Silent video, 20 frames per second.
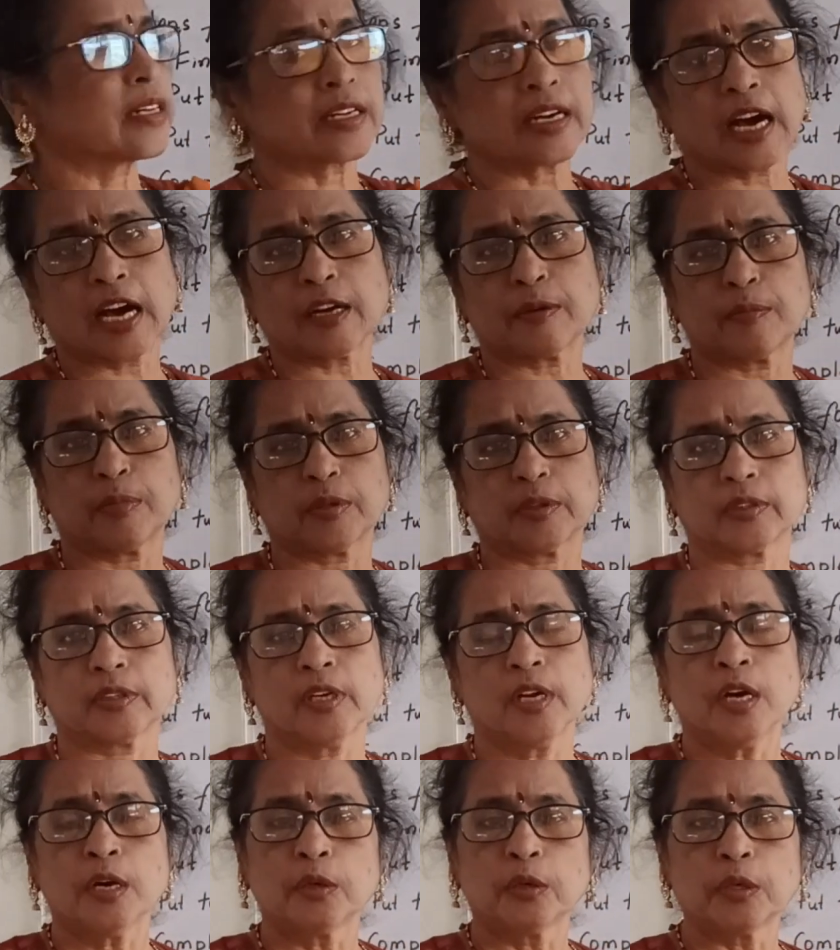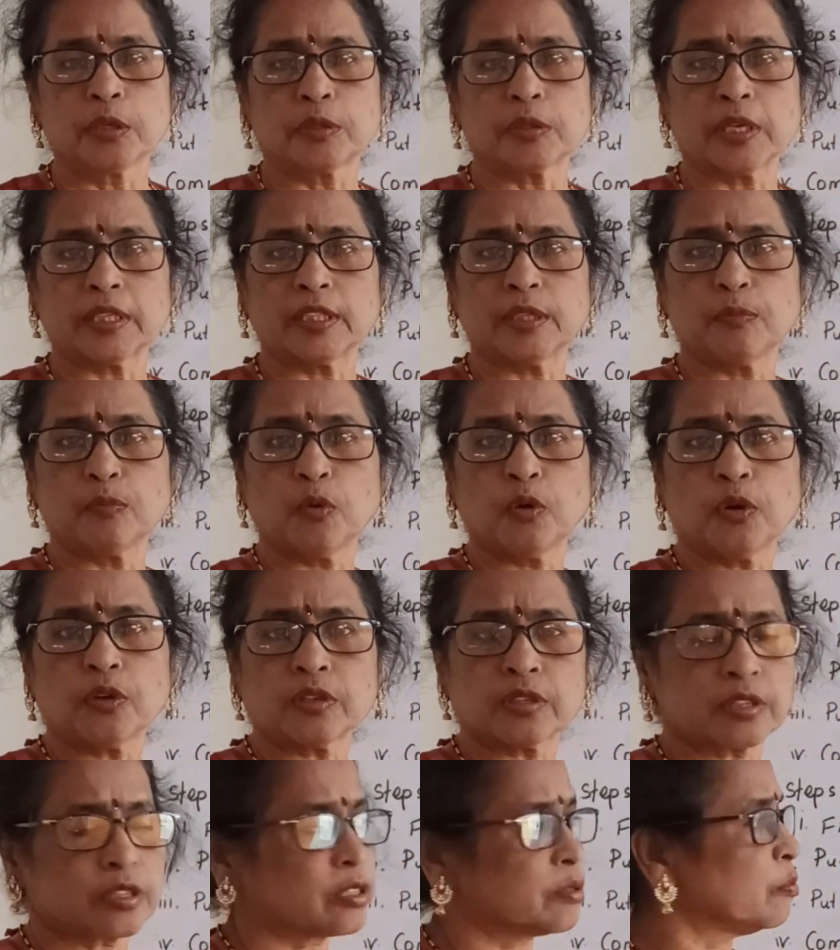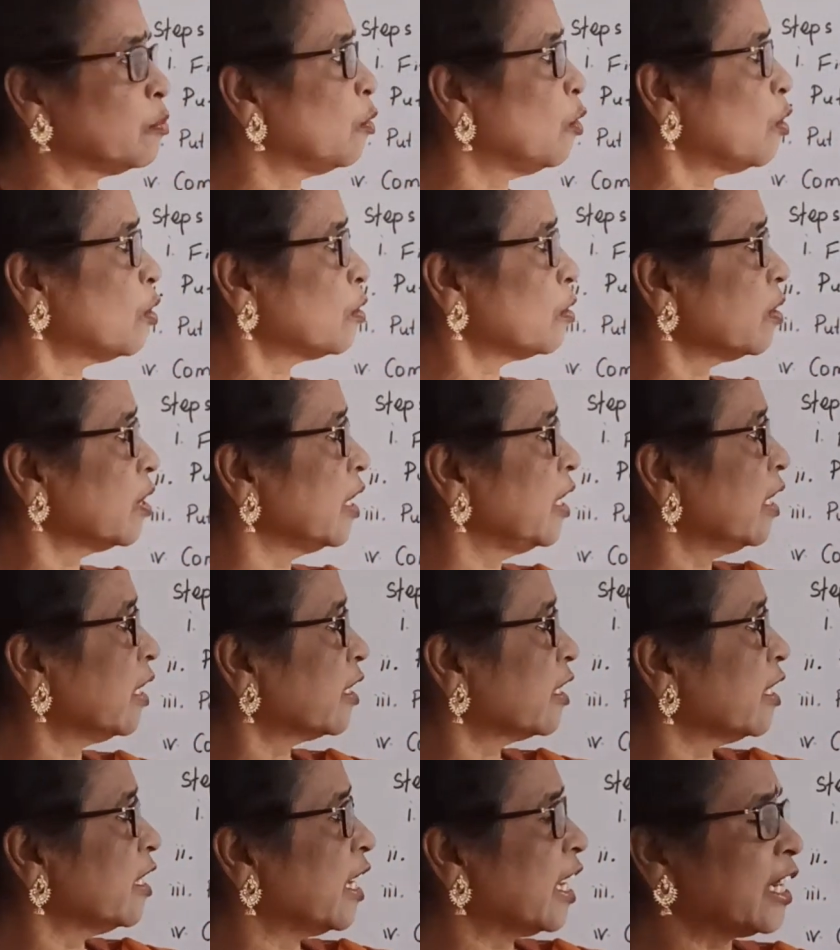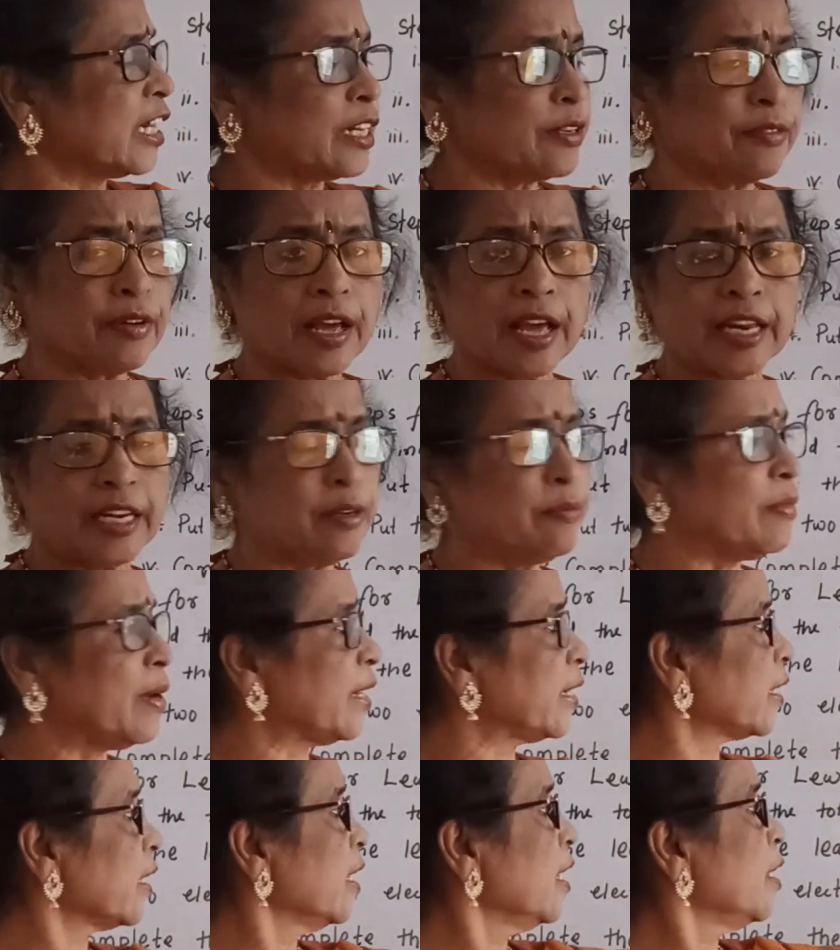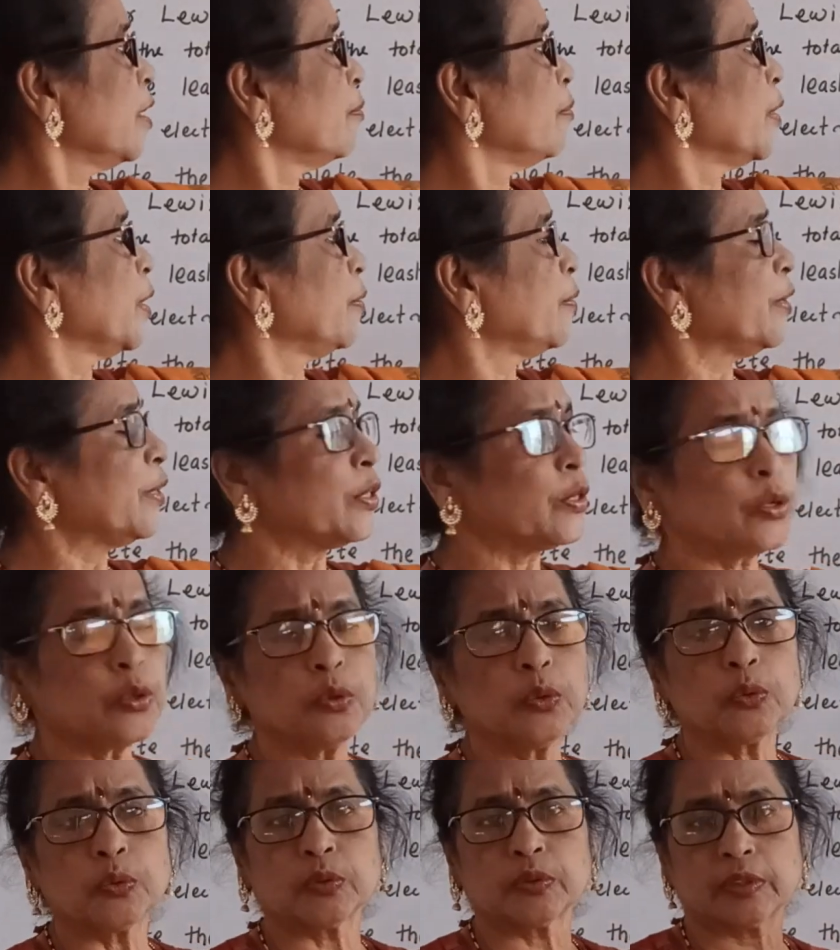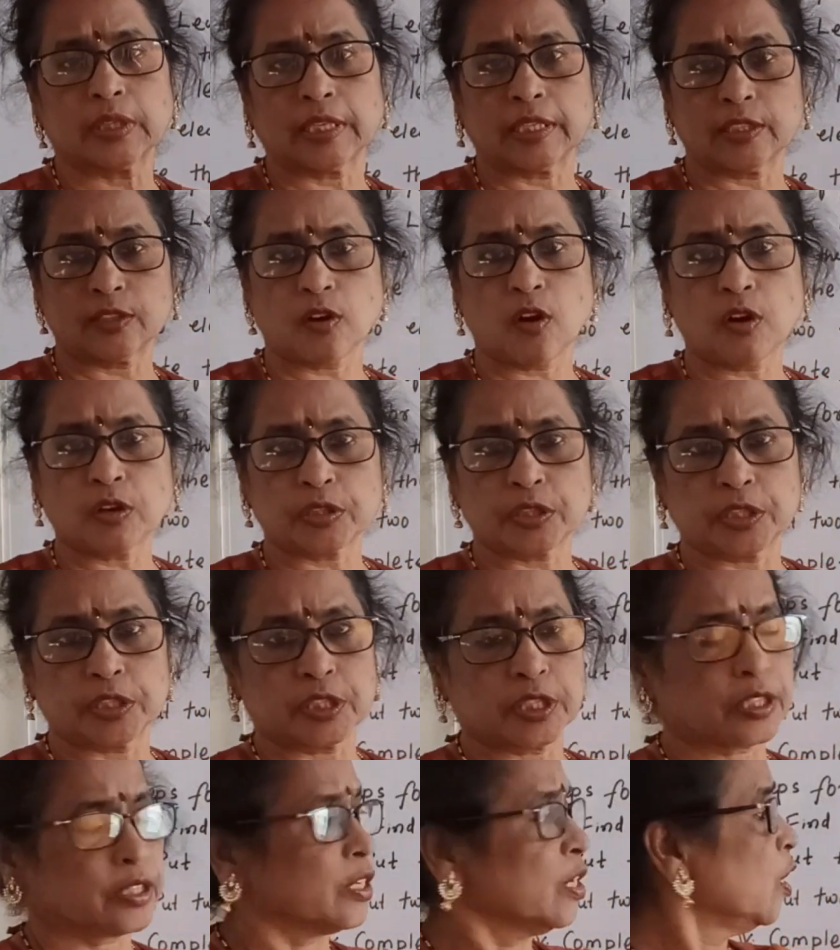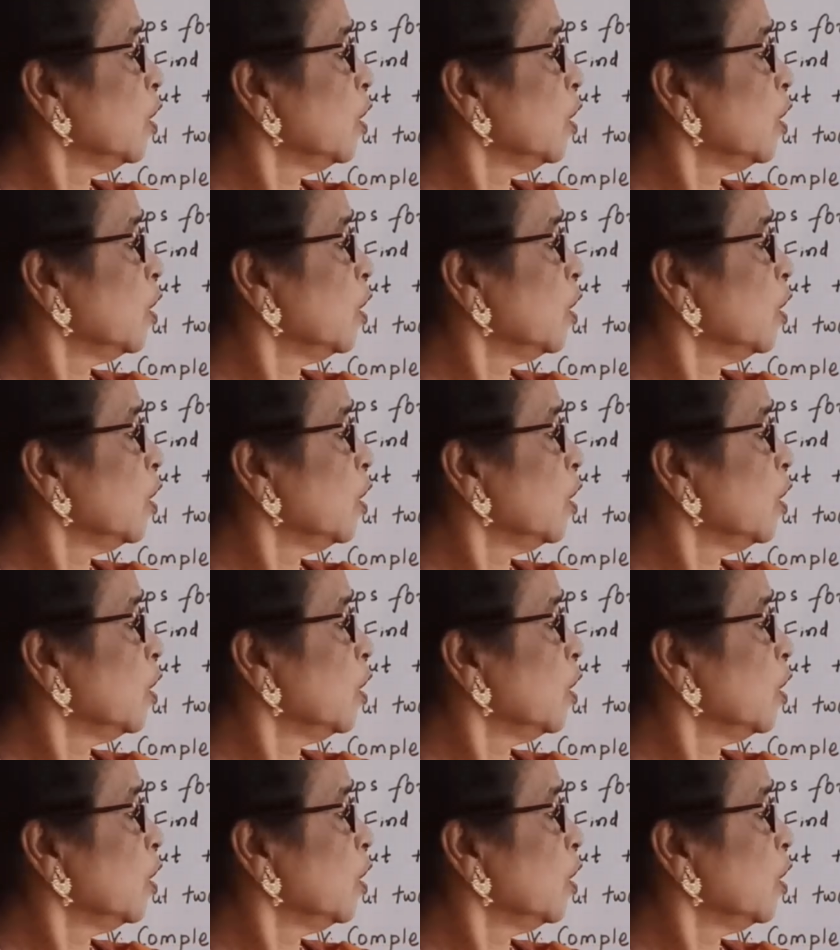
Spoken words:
Carbon. Which is the more electronegative element? Between 2, that is oxygen.